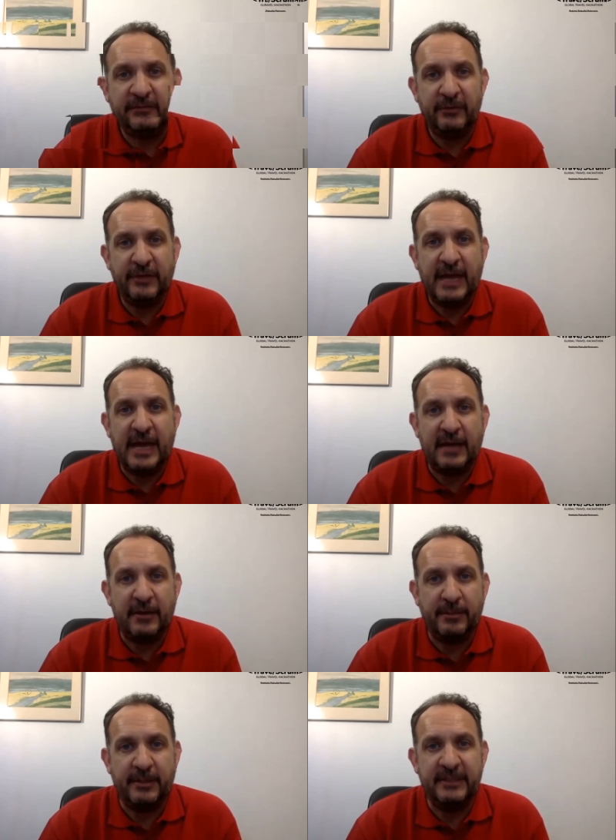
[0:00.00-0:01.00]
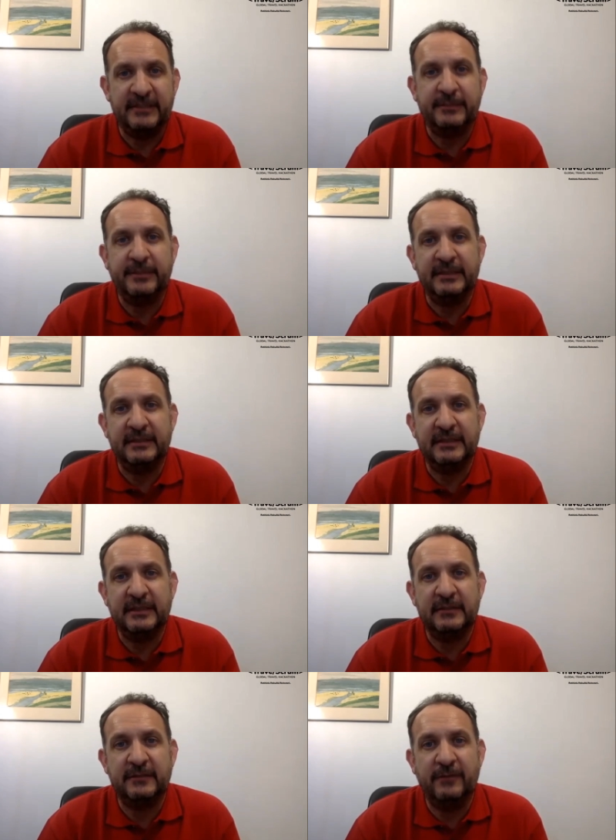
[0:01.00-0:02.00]
For the hacker participants
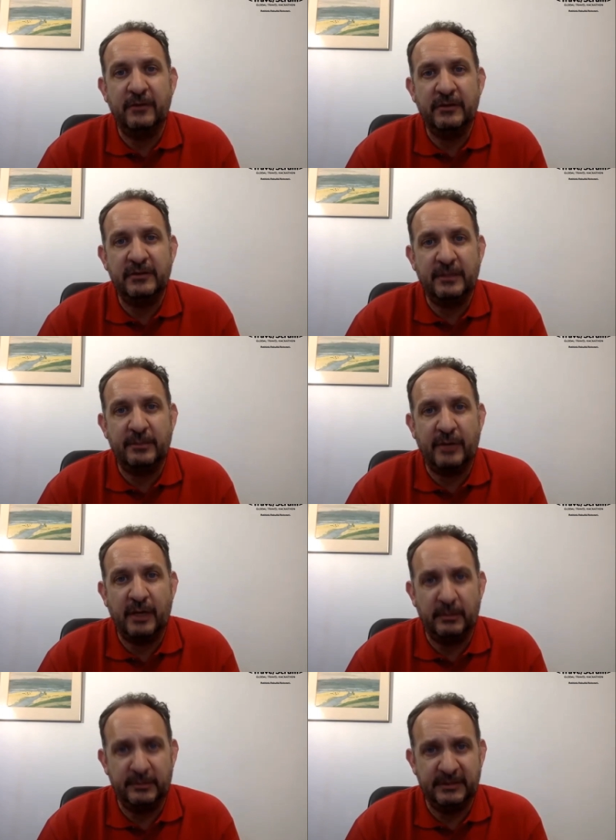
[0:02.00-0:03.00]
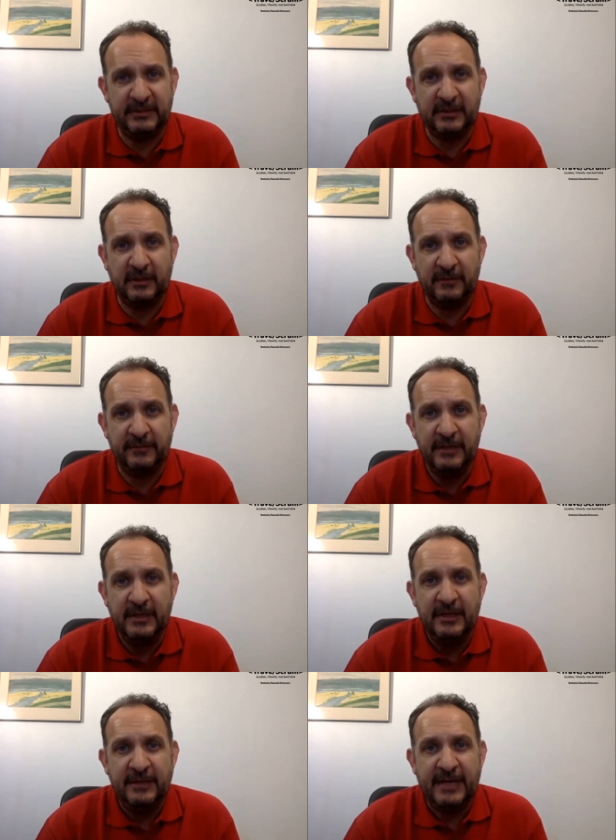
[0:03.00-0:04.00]
is to focus on problems to solve
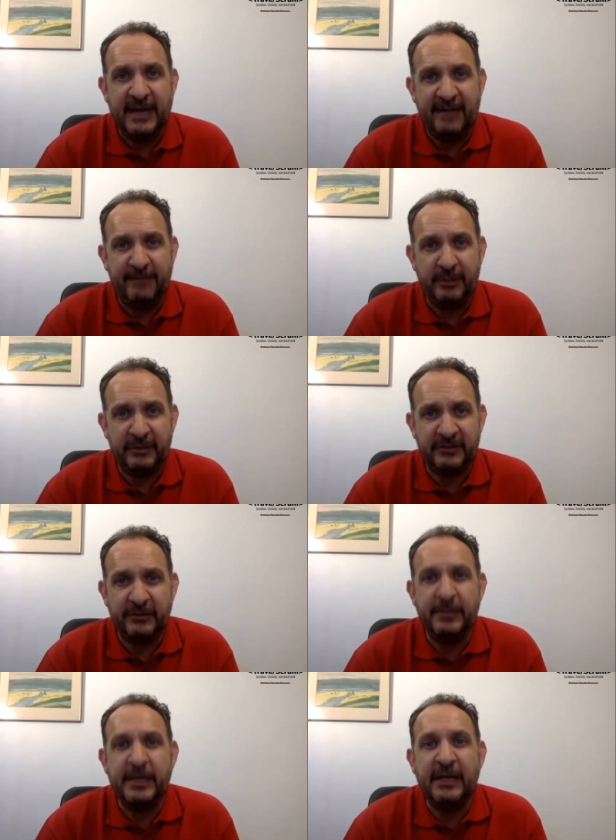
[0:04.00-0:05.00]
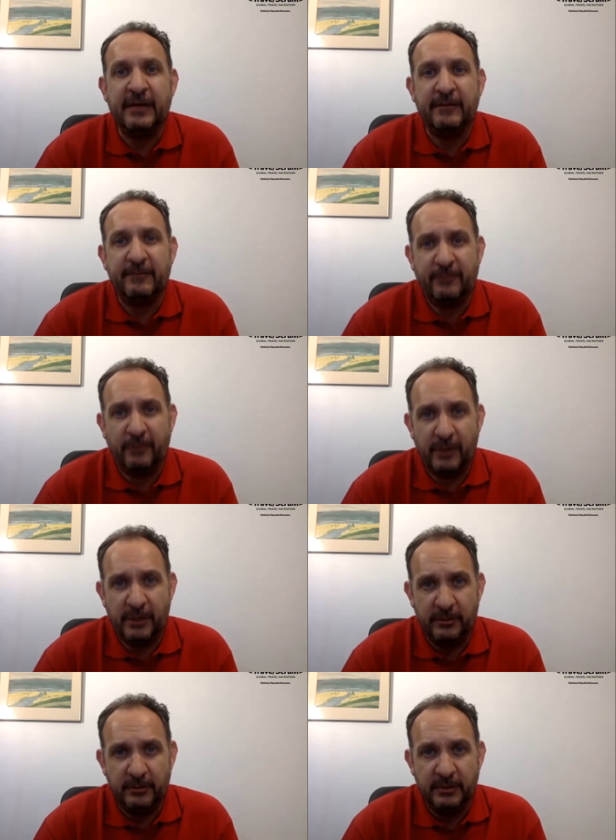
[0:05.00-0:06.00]
that have personal meaning for
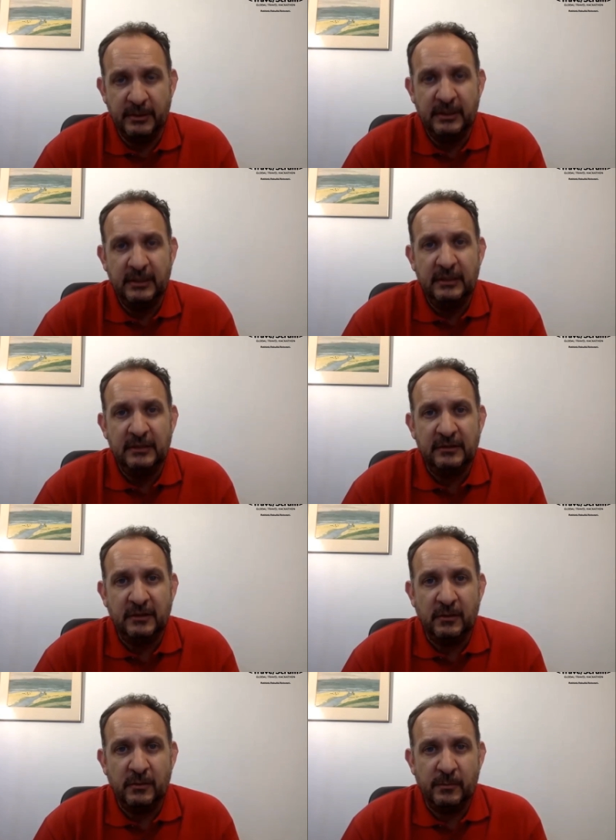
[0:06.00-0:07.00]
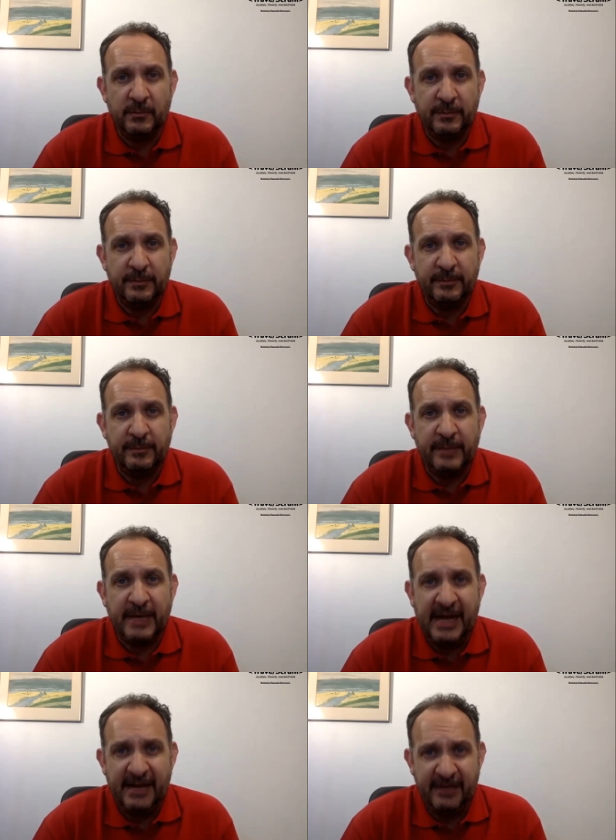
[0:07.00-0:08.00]
you. So
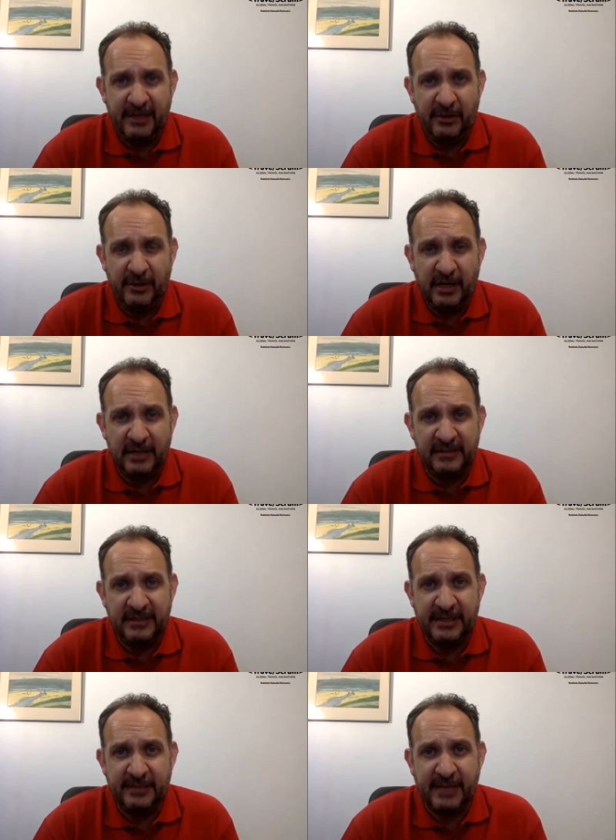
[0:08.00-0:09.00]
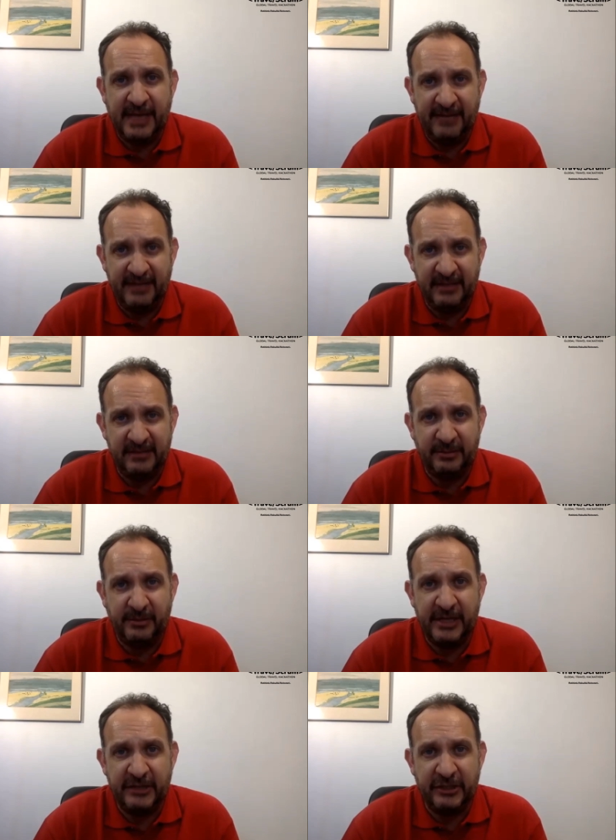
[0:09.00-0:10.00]
by having curiosity, by having
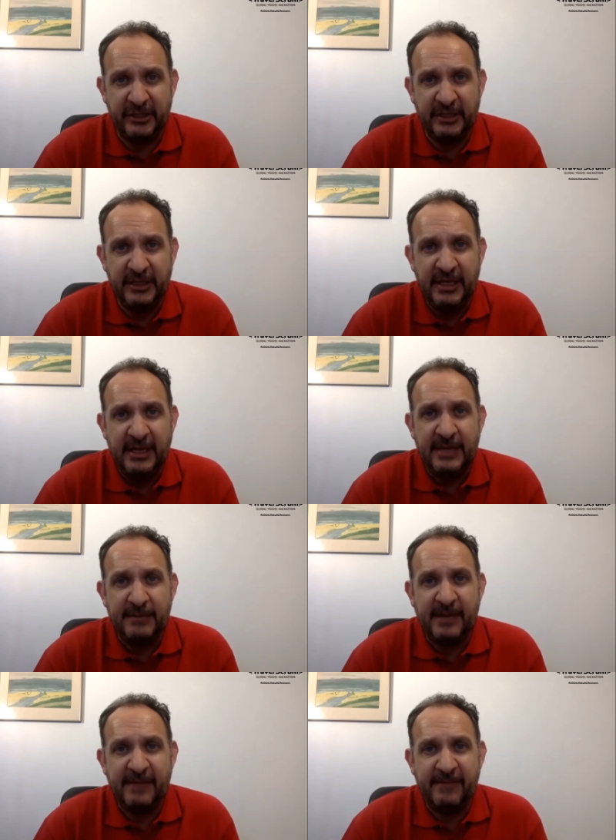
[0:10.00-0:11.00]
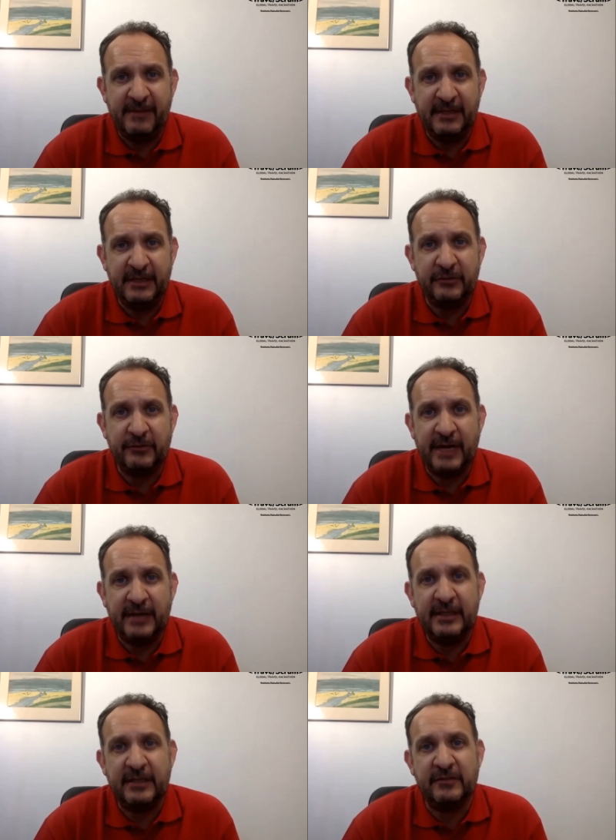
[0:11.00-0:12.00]
inspiration, and by feeling
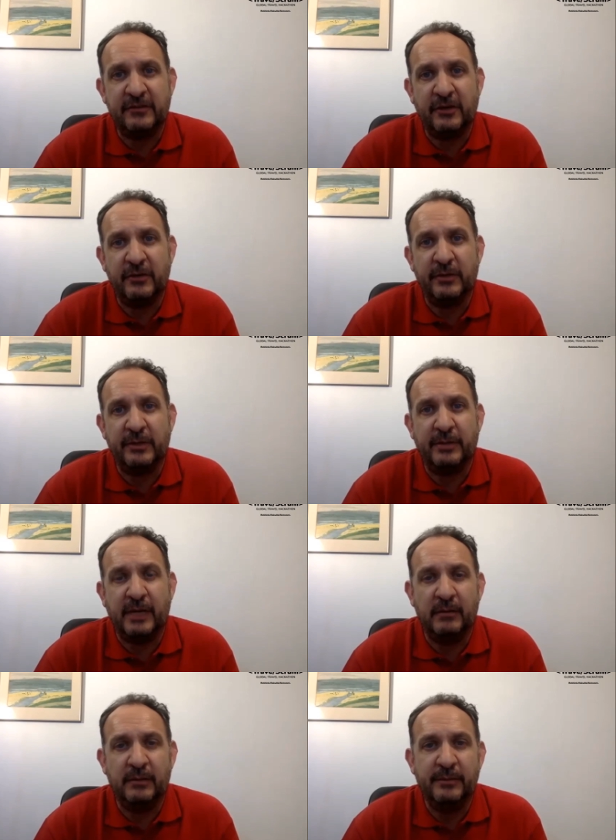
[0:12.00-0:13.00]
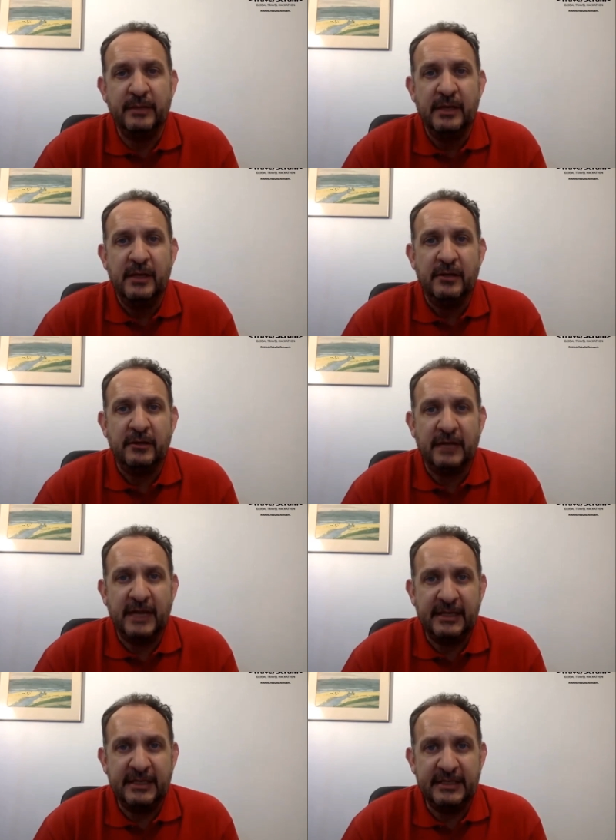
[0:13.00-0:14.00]
directly concerned with a problem, you're
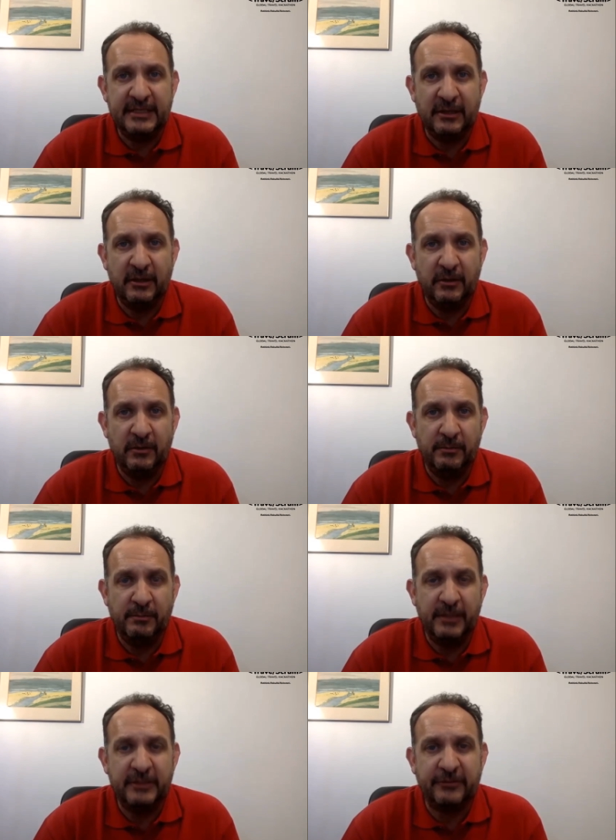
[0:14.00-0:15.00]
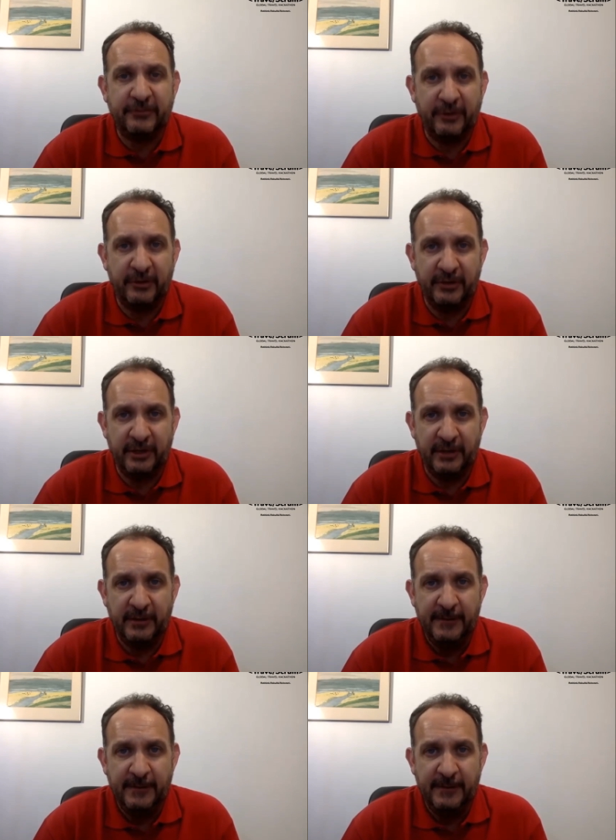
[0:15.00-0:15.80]
likely to go much further